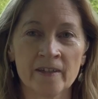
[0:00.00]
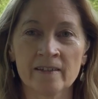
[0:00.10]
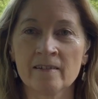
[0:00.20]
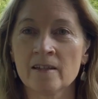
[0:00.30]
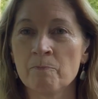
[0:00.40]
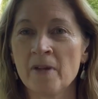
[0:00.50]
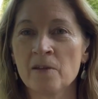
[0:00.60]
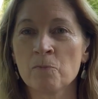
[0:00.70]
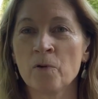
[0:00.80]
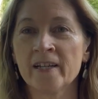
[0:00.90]
the
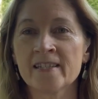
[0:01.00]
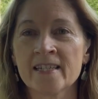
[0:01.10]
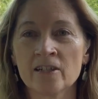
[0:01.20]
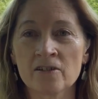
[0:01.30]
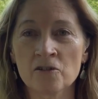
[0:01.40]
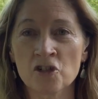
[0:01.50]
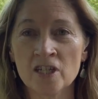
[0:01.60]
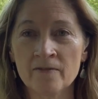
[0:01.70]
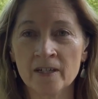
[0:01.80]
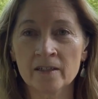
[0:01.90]
main points here. So
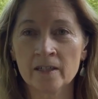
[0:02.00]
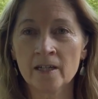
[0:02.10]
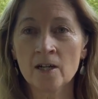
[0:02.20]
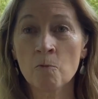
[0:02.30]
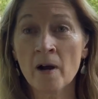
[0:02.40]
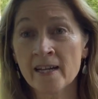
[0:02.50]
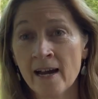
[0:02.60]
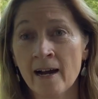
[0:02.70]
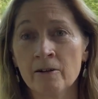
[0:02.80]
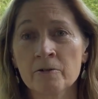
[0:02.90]
Shiva went
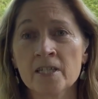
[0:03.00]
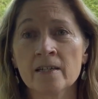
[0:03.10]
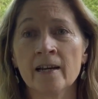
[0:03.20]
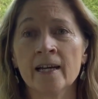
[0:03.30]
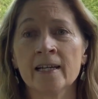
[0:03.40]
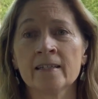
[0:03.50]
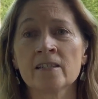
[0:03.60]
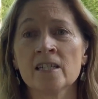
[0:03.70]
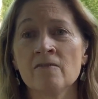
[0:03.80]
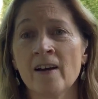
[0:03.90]
out and
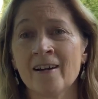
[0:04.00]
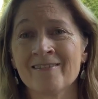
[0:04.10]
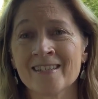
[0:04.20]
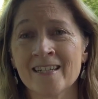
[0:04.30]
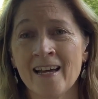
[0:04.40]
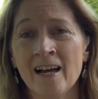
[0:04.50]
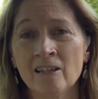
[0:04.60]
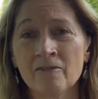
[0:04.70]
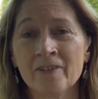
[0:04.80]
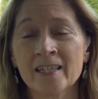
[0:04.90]
he found an
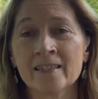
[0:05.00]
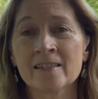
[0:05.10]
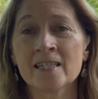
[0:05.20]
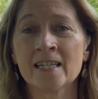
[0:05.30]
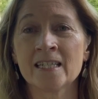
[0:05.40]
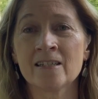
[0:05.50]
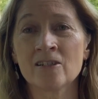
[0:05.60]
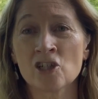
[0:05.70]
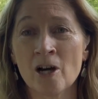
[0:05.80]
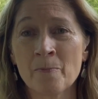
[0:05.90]
elephant and he
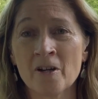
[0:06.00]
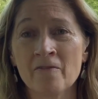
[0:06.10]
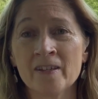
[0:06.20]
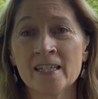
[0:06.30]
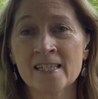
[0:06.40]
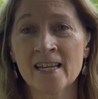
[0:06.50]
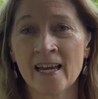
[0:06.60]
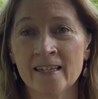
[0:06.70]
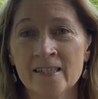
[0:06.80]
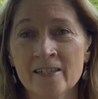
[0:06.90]
chopped off its
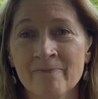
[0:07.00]
head.